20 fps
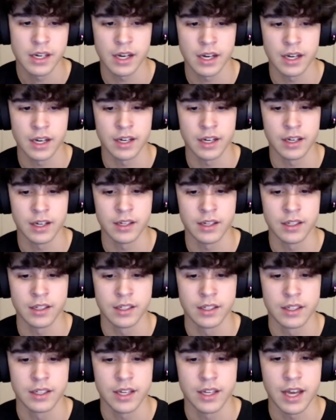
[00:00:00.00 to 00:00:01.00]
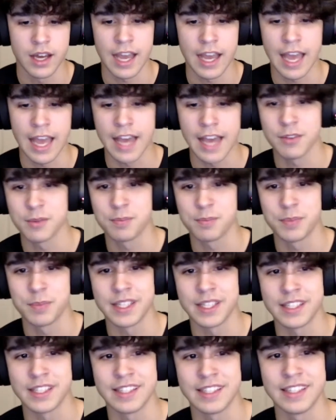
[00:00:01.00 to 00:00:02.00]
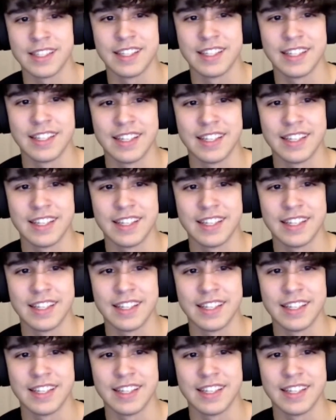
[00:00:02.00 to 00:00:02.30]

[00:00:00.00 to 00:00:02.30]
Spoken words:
I haven't been